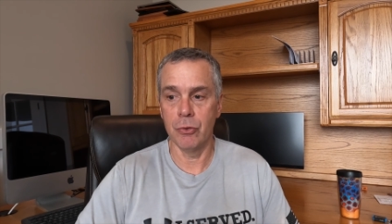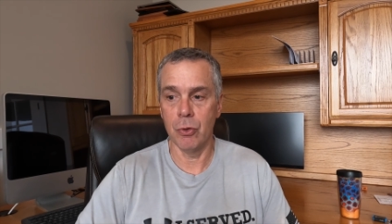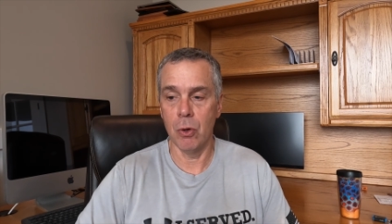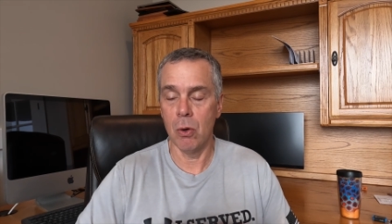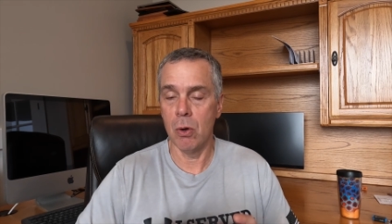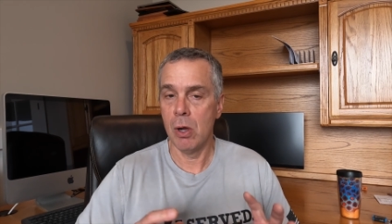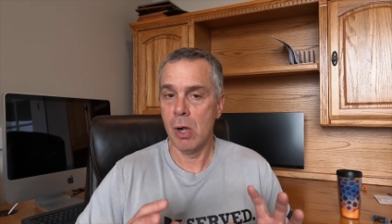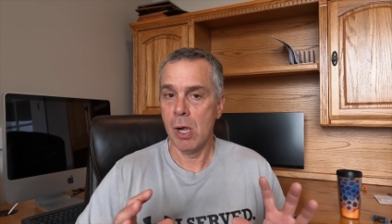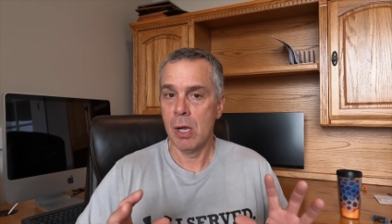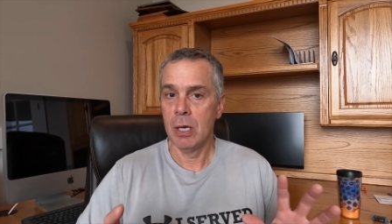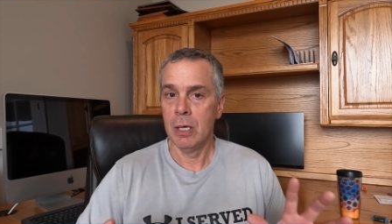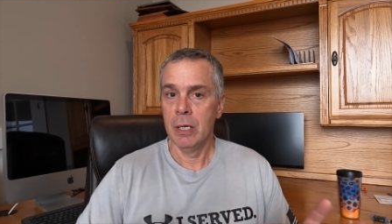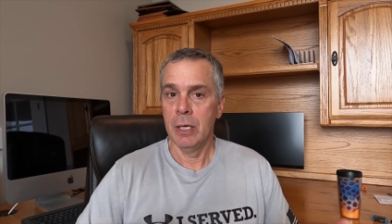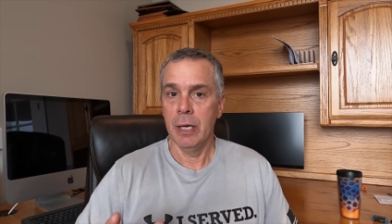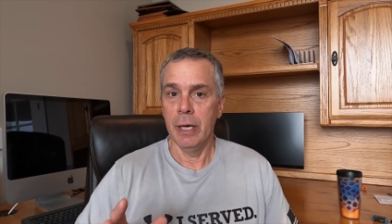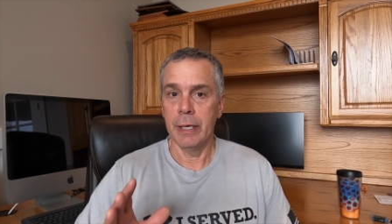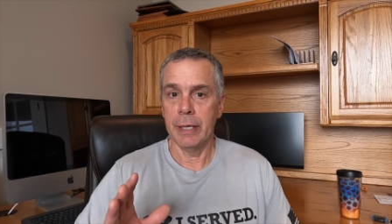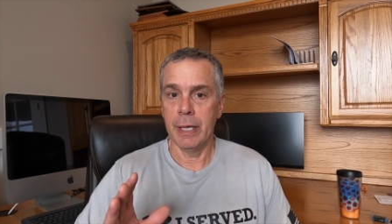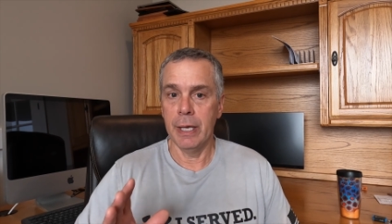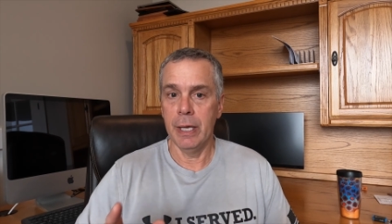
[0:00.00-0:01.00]
So
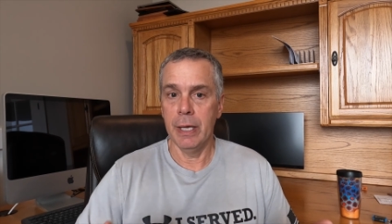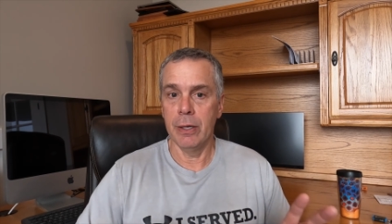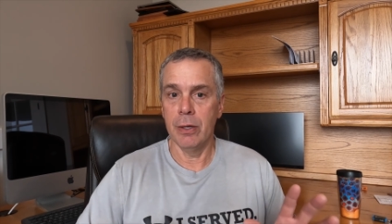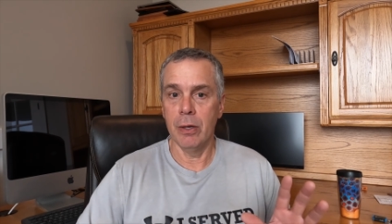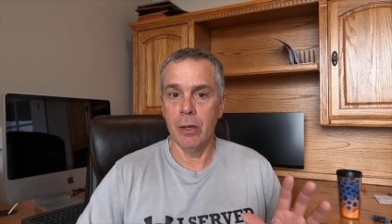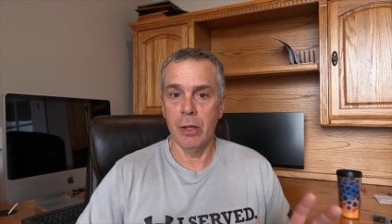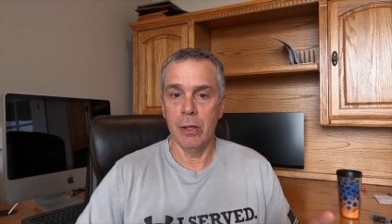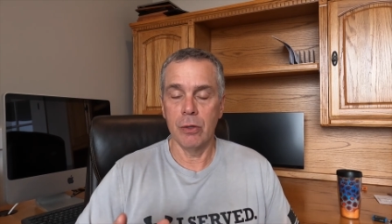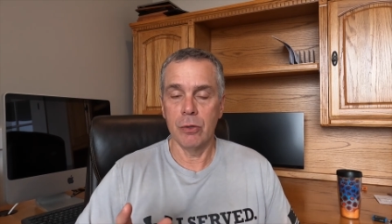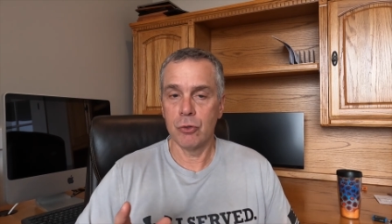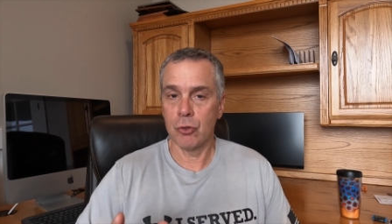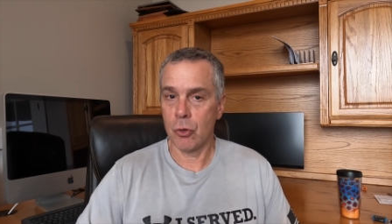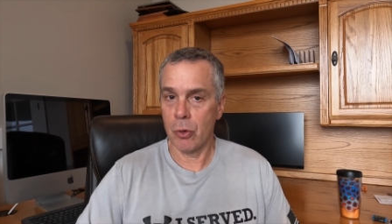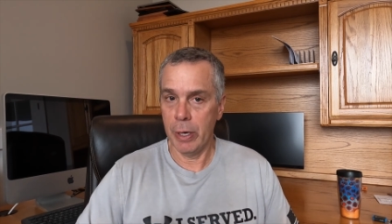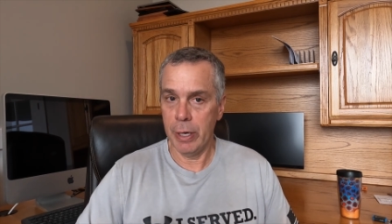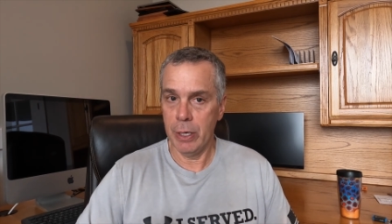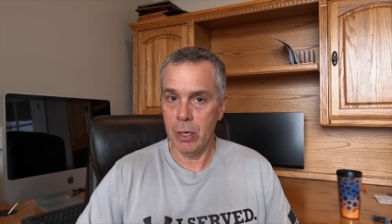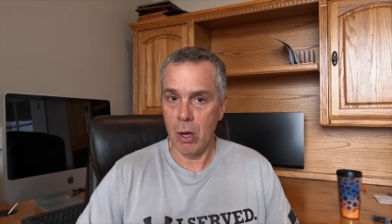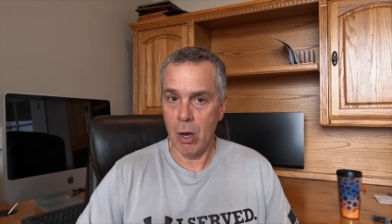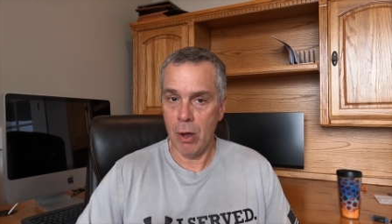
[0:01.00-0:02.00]
again,
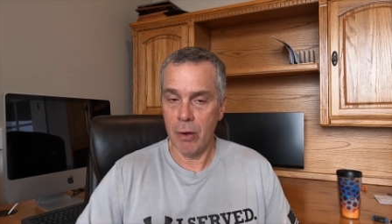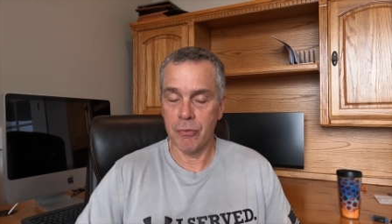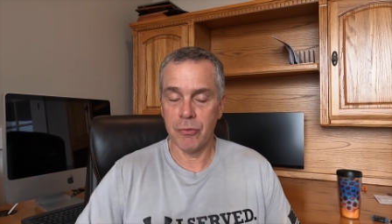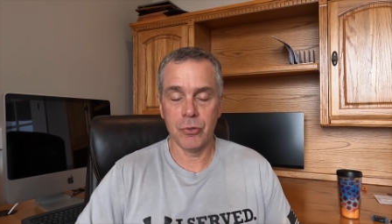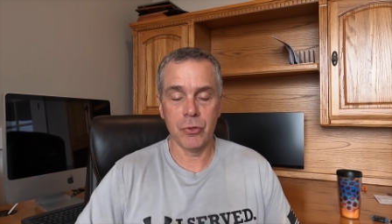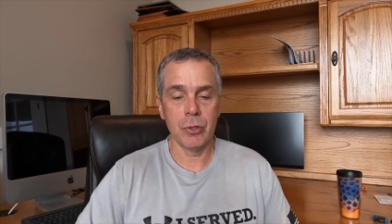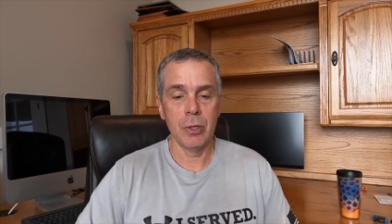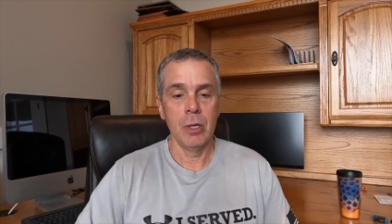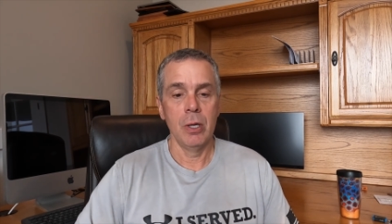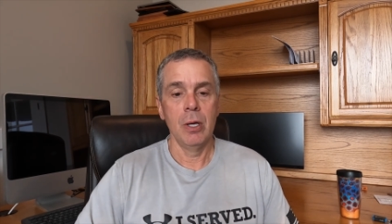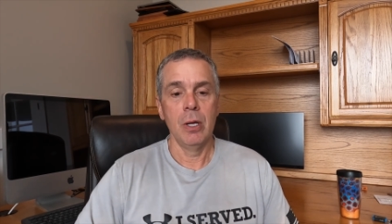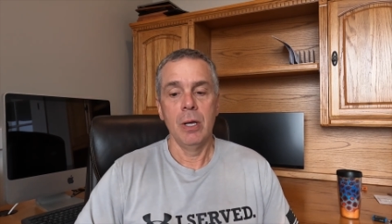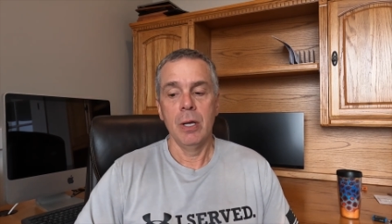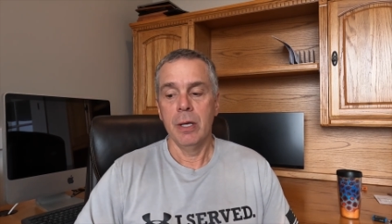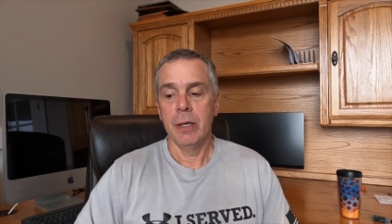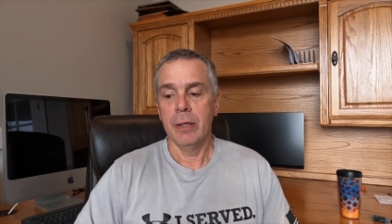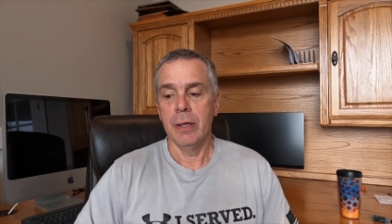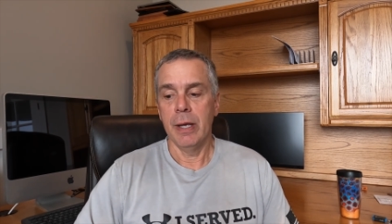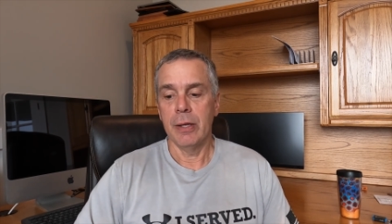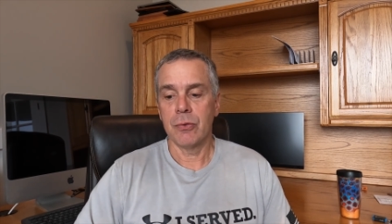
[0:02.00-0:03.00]
trade-offs.
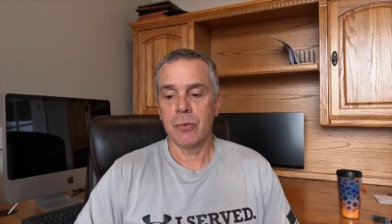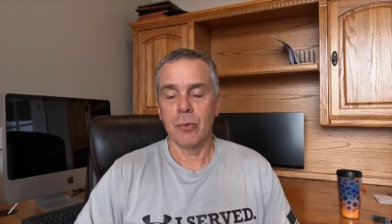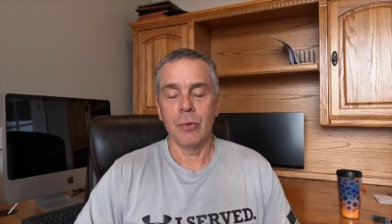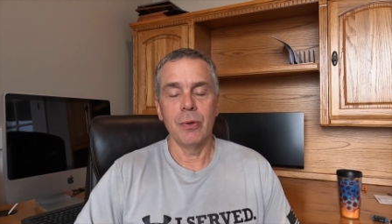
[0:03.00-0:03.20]
That's